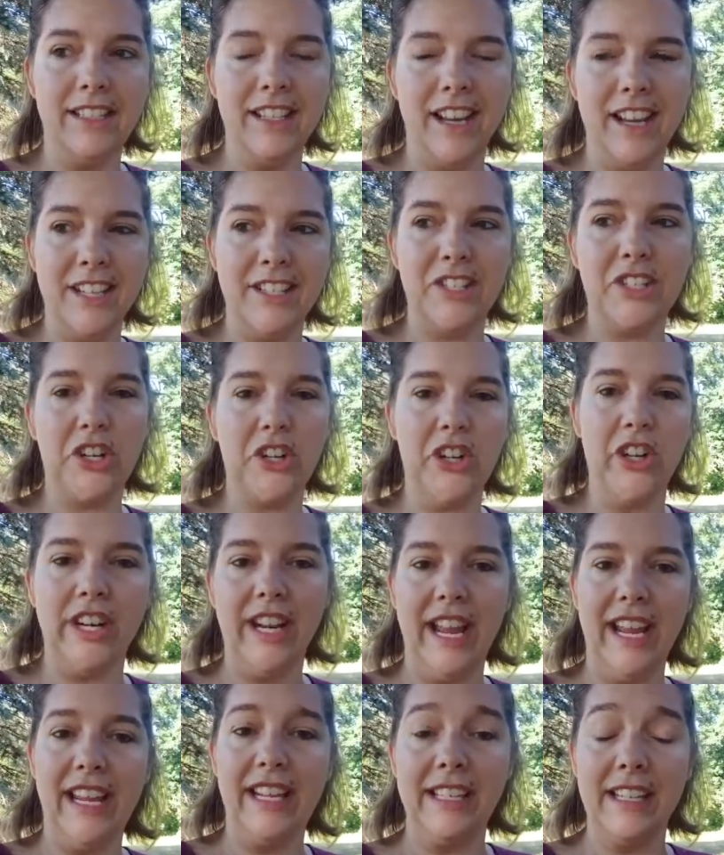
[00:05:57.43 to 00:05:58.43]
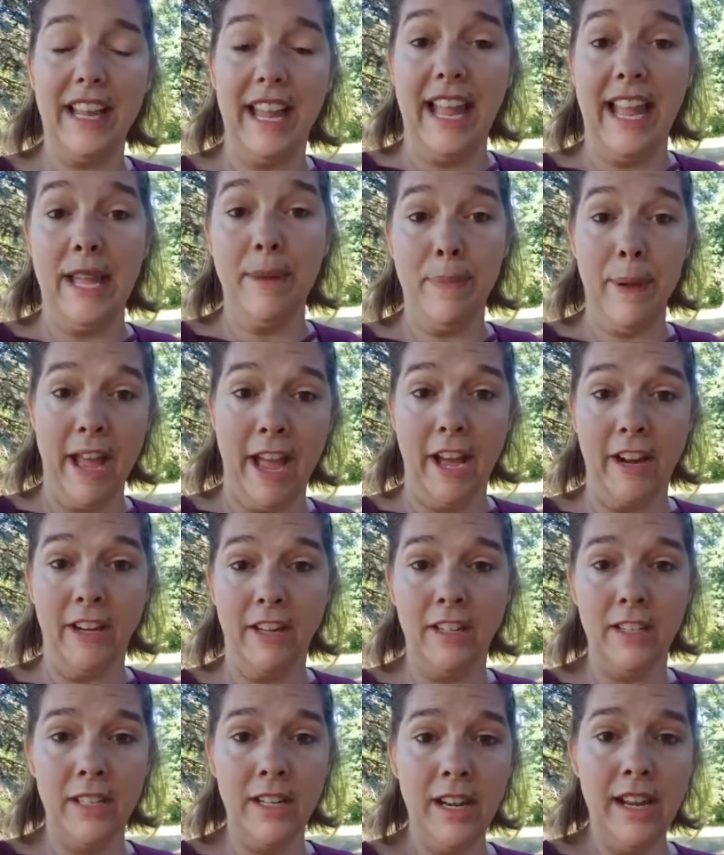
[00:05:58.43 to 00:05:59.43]
does create a
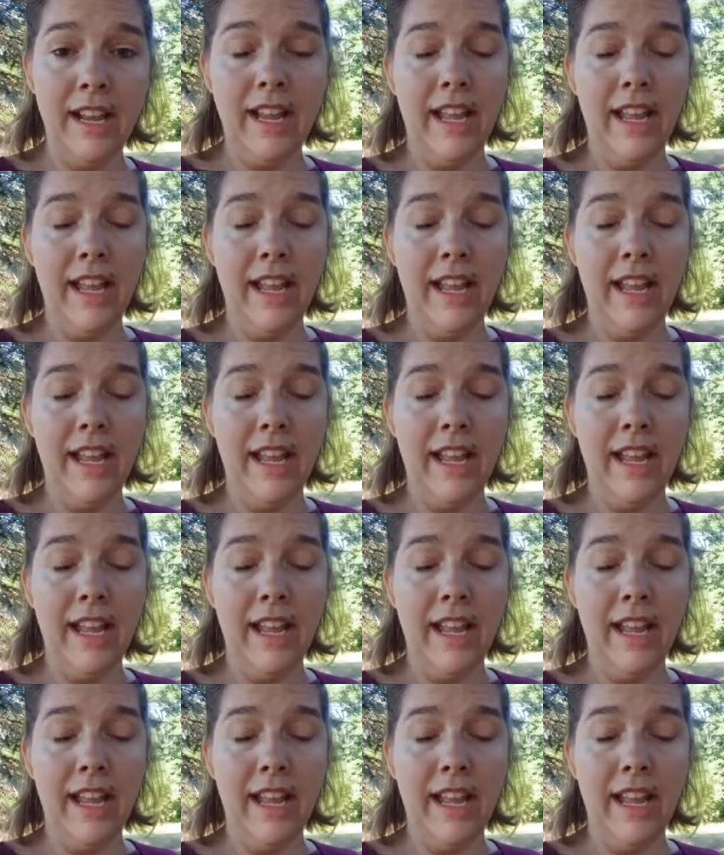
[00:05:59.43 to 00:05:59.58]
pattern.